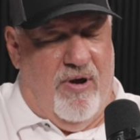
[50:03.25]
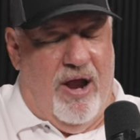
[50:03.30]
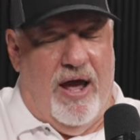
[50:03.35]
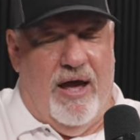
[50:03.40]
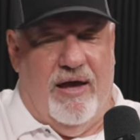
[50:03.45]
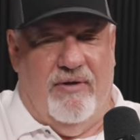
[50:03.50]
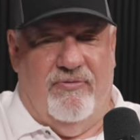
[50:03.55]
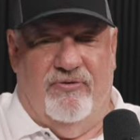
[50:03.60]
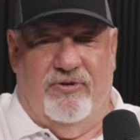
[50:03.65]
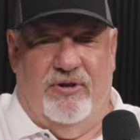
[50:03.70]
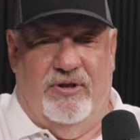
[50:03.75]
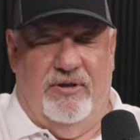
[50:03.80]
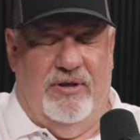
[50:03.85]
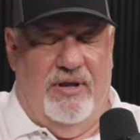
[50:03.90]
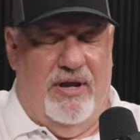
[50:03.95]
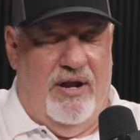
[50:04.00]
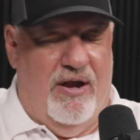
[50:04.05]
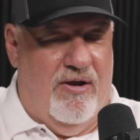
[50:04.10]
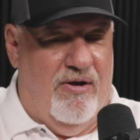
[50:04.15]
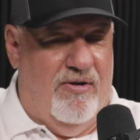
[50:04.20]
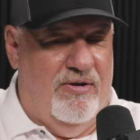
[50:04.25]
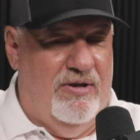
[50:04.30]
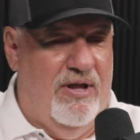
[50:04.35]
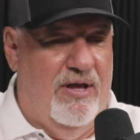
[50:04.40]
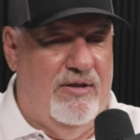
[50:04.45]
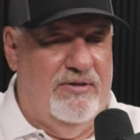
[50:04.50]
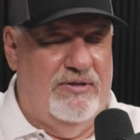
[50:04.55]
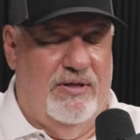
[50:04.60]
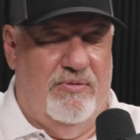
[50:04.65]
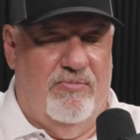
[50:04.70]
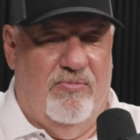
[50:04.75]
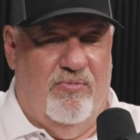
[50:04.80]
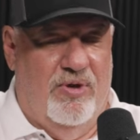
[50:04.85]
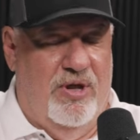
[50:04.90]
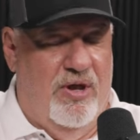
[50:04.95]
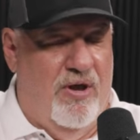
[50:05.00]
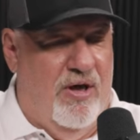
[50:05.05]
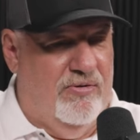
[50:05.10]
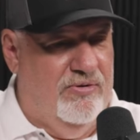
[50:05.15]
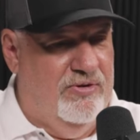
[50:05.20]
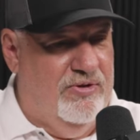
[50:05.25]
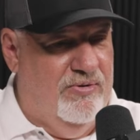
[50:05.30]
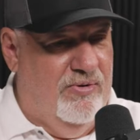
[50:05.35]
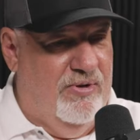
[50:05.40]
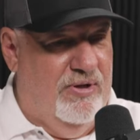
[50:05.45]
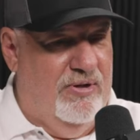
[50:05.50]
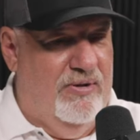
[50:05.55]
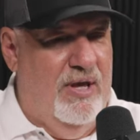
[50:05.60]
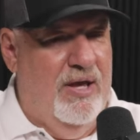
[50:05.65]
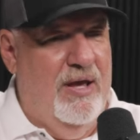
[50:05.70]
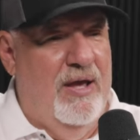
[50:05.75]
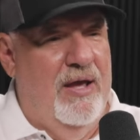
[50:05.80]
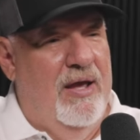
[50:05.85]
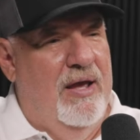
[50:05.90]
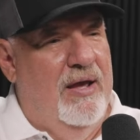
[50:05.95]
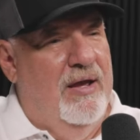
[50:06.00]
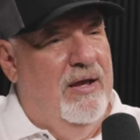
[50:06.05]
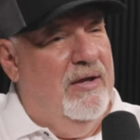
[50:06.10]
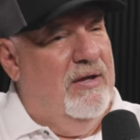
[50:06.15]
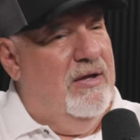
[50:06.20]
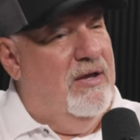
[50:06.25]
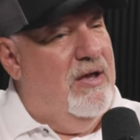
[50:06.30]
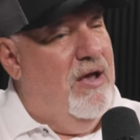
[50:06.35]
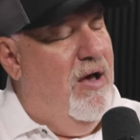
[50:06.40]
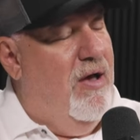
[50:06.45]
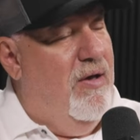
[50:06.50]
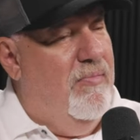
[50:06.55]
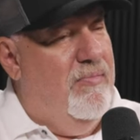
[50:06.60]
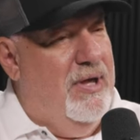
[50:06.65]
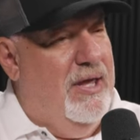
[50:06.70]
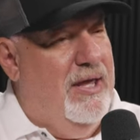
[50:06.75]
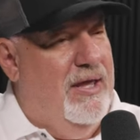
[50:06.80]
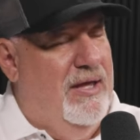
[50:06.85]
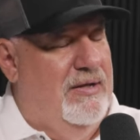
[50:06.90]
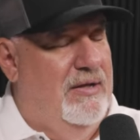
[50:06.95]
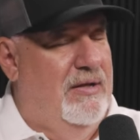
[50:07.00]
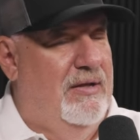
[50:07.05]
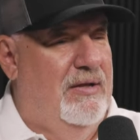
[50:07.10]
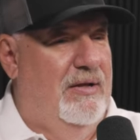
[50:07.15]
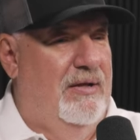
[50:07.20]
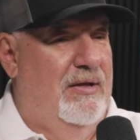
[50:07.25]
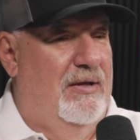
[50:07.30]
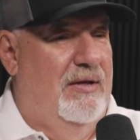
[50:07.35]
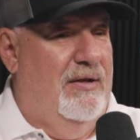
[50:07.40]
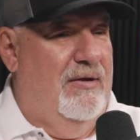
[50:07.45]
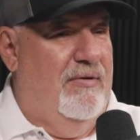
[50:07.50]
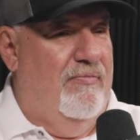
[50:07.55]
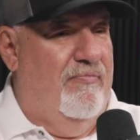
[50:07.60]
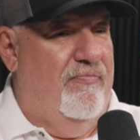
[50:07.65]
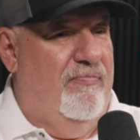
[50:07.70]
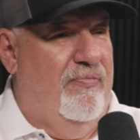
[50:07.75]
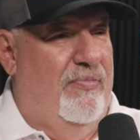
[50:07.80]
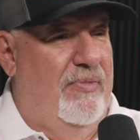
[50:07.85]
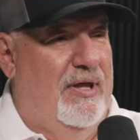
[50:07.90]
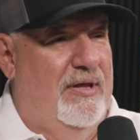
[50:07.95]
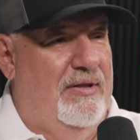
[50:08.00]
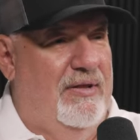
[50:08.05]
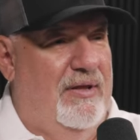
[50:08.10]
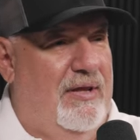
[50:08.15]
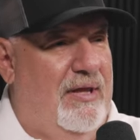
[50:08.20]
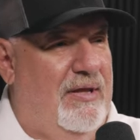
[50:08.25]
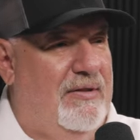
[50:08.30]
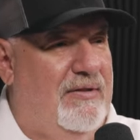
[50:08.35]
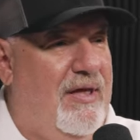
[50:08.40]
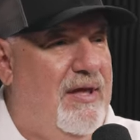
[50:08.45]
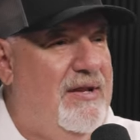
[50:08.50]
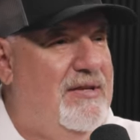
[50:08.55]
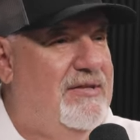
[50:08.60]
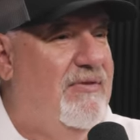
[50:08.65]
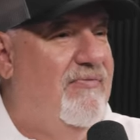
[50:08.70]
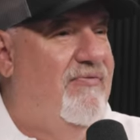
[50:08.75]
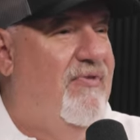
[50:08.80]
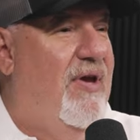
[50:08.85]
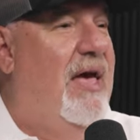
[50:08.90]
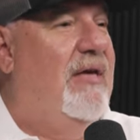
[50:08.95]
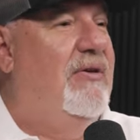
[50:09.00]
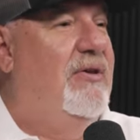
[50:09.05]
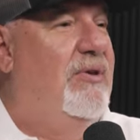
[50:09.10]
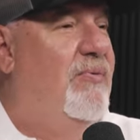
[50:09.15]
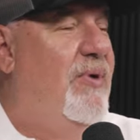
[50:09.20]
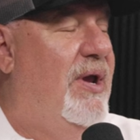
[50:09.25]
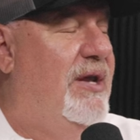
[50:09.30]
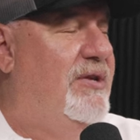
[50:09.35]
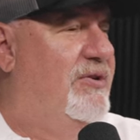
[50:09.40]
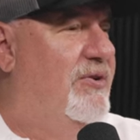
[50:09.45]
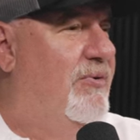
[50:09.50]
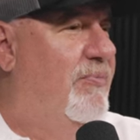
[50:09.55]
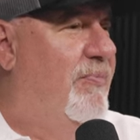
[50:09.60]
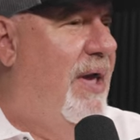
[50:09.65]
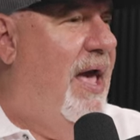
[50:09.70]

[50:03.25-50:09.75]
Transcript: Kraft and Aaron does it, and we all do it. Come in and, and let us evaluate your